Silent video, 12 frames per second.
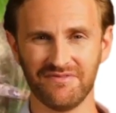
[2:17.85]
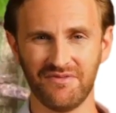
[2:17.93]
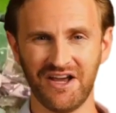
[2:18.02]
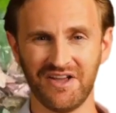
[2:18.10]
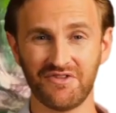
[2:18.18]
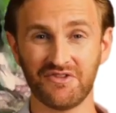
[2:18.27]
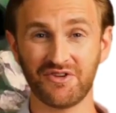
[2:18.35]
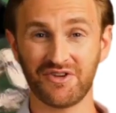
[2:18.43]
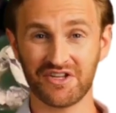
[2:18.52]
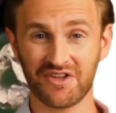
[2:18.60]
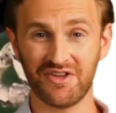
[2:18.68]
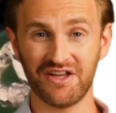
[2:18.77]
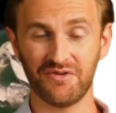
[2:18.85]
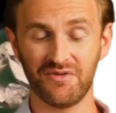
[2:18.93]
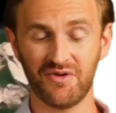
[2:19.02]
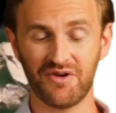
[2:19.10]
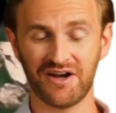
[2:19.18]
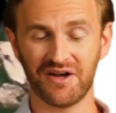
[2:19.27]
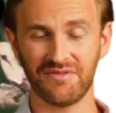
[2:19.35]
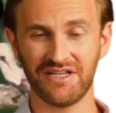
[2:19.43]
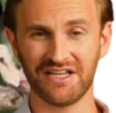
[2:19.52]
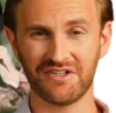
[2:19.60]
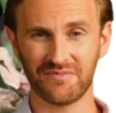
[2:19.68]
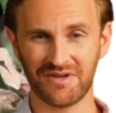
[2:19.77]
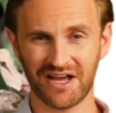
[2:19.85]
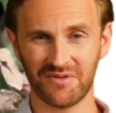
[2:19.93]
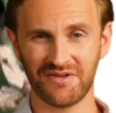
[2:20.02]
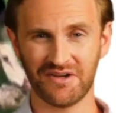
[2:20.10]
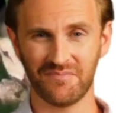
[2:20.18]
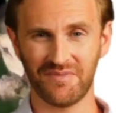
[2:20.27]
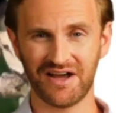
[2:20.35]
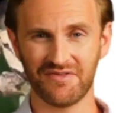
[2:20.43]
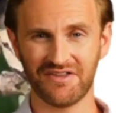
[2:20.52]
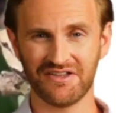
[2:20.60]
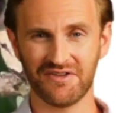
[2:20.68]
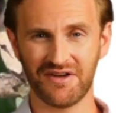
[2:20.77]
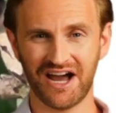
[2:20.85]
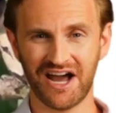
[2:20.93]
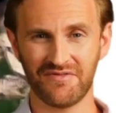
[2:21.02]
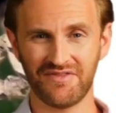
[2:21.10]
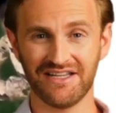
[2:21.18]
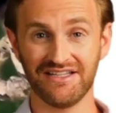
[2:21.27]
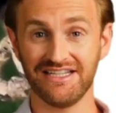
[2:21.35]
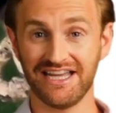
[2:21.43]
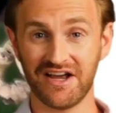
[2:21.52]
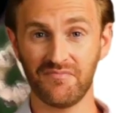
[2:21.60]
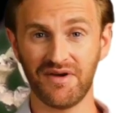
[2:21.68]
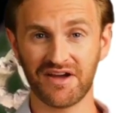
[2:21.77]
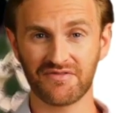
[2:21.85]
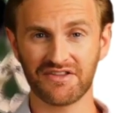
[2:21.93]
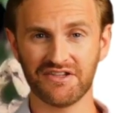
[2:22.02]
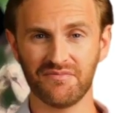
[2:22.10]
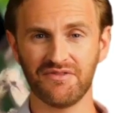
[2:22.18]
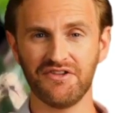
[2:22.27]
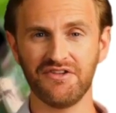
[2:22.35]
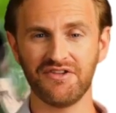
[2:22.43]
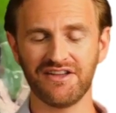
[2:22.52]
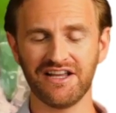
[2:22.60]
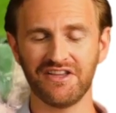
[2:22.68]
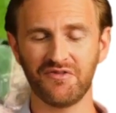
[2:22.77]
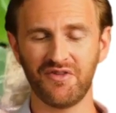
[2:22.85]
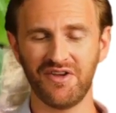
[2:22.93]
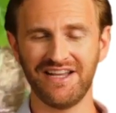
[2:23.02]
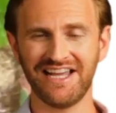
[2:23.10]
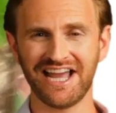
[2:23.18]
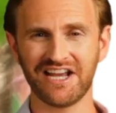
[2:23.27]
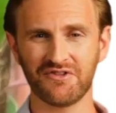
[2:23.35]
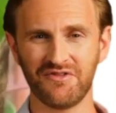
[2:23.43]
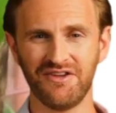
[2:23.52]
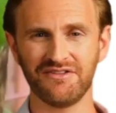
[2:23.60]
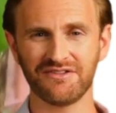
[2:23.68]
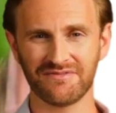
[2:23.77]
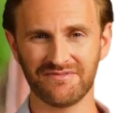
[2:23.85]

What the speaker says: We have enjoyed learning more about the interplay with the benefits of ivy and benefits of preserving and growing the hedgerows.